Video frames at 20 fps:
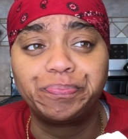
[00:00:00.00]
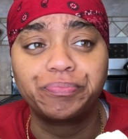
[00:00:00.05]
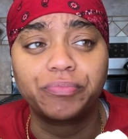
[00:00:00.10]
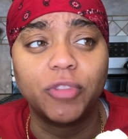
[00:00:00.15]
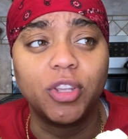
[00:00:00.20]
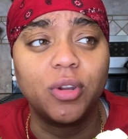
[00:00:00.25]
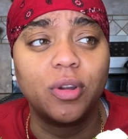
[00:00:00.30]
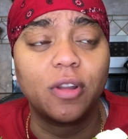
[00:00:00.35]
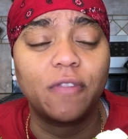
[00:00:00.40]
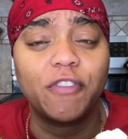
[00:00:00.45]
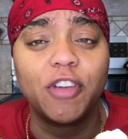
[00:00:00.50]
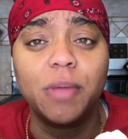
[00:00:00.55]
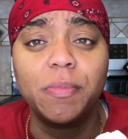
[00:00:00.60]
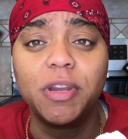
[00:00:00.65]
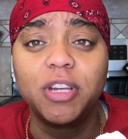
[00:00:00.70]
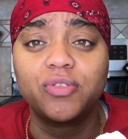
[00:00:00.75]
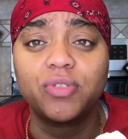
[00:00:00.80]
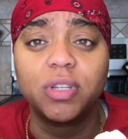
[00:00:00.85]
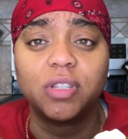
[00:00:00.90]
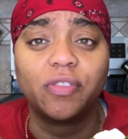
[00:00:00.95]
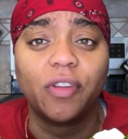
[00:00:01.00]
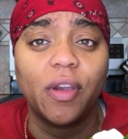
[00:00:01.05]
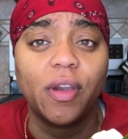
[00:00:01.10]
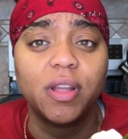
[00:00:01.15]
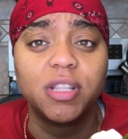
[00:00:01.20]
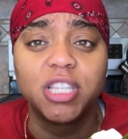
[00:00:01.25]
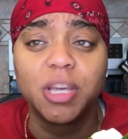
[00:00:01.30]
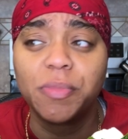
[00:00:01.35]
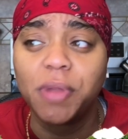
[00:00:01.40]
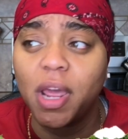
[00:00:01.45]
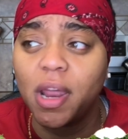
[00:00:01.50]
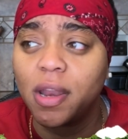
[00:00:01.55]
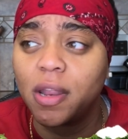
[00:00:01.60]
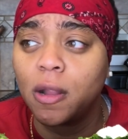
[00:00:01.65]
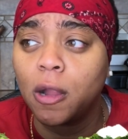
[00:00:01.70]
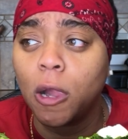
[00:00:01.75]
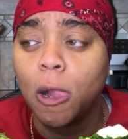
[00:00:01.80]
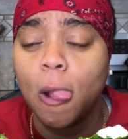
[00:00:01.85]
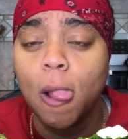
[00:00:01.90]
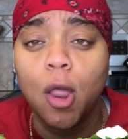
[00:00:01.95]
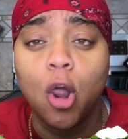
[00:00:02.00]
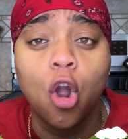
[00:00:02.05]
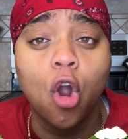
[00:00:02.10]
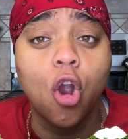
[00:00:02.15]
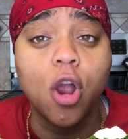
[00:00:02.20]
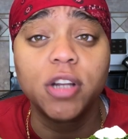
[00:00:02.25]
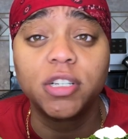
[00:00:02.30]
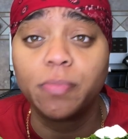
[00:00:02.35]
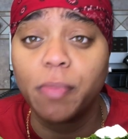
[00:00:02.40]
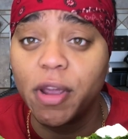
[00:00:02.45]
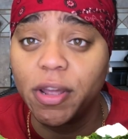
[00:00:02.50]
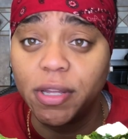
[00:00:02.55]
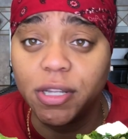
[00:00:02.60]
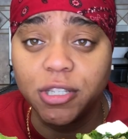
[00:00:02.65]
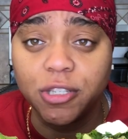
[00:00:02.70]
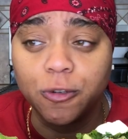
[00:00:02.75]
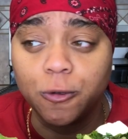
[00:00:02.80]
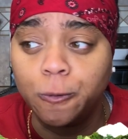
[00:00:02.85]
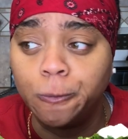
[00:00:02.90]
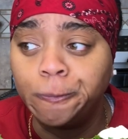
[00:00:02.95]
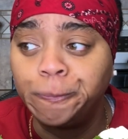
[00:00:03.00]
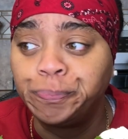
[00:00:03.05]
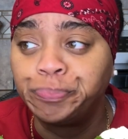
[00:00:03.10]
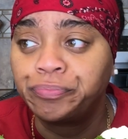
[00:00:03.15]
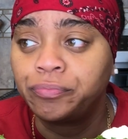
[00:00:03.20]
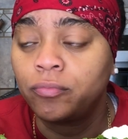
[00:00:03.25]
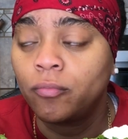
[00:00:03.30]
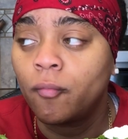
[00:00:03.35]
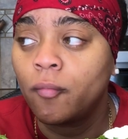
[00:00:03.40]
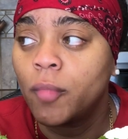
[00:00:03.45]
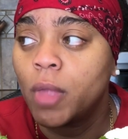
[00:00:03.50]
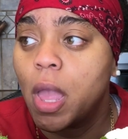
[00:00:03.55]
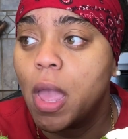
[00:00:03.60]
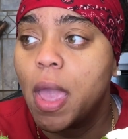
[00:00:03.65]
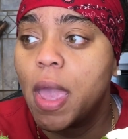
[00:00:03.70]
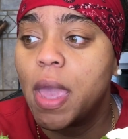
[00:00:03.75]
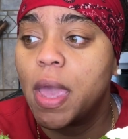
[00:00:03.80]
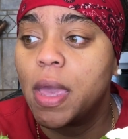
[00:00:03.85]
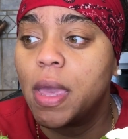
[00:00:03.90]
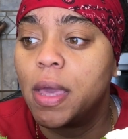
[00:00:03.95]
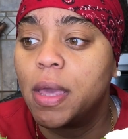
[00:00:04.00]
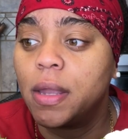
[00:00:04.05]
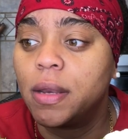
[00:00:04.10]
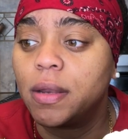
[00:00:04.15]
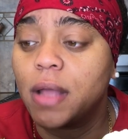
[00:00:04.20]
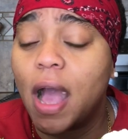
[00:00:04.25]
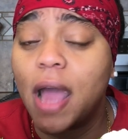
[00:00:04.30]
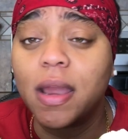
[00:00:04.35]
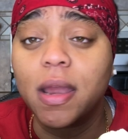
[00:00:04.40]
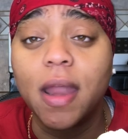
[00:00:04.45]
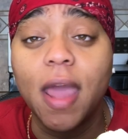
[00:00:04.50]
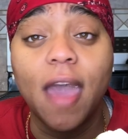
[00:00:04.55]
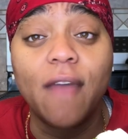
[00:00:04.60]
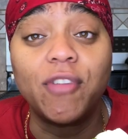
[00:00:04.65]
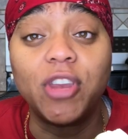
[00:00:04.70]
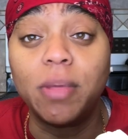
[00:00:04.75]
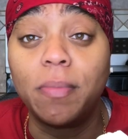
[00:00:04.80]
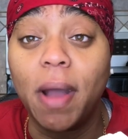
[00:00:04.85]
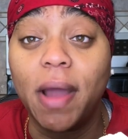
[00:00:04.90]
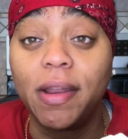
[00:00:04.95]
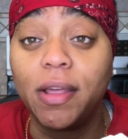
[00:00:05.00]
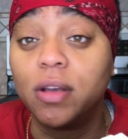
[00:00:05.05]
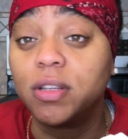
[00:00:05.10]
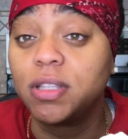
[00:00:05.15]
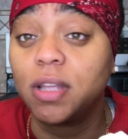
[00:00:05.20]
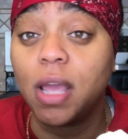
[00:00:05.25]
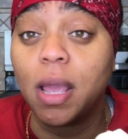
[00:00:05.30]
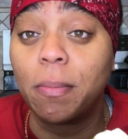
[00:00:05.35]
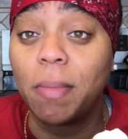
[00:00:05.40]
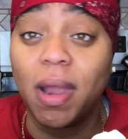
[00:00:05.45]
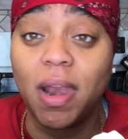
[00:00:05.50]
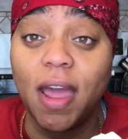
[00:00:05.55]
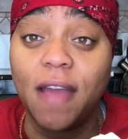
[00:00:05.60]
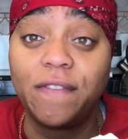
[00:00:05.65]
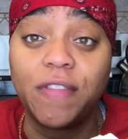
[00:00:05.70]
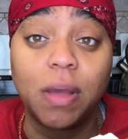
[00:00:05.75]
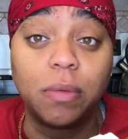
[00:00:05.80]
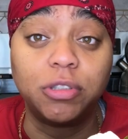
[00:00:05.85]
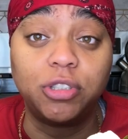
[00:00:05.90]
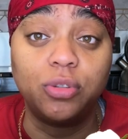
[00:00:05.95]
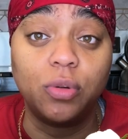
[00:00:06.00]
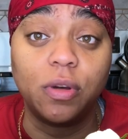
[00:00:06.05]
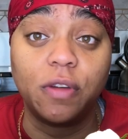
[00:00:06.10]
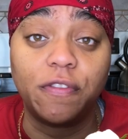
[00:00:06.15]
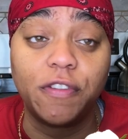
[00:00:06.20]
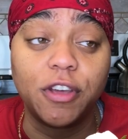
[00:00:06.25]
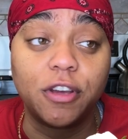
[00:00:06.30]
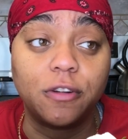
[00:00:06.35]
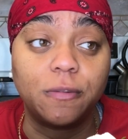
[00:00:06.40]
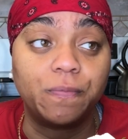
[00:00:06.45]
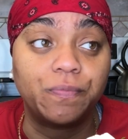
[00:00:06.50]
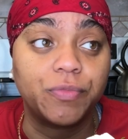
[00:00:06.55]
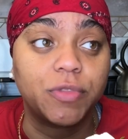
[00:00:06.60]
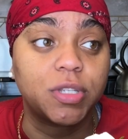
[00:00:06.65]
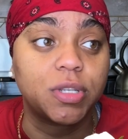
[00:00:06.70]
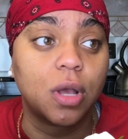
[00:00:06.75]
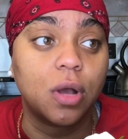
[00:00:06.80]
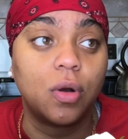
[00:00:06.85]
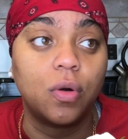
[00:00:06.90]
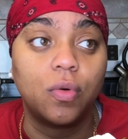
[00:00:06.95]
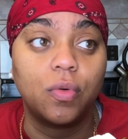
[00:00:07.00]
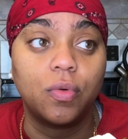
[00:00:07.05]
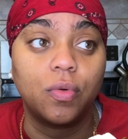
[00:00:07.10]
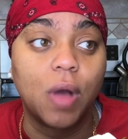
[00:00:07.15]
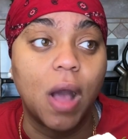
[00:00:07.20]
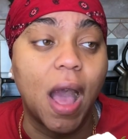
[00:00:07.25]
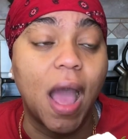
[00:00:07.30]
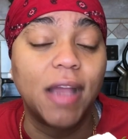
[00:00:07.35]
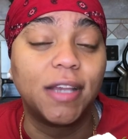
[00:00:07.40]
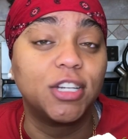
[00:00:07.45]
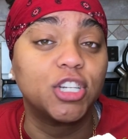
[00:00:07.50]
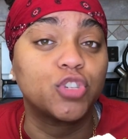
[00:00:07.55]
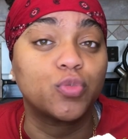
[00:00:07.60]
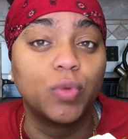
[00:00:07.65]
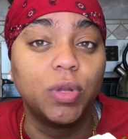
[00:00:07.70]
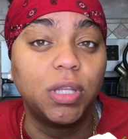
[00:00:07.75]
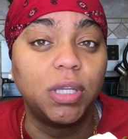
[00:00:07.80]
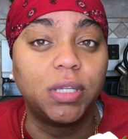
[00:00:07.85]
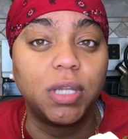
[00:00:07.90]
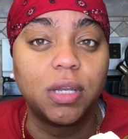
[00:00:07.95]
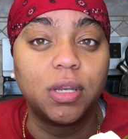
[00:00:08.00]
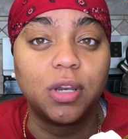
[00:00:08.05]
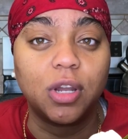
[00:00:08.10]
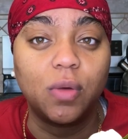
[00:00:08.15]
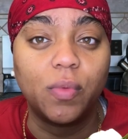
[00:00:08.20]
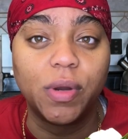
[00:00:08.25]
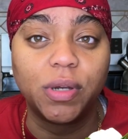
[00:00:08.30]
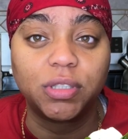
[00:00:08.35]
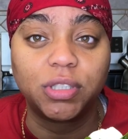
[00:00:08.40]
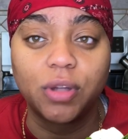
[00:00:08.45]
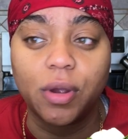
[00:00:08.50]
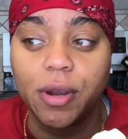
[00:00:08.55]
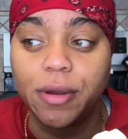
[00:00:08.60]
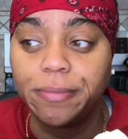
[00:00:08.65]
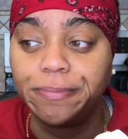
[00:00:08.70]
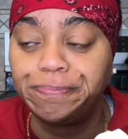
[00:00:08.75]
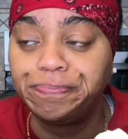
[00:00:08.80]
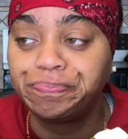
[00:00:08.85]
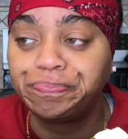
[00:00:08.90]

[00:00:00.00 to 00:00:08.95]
You know, the film industry is very intimidating, hard to break into, and I didn't have anybody else in my life that was doing film. So I just really didn't know where to start.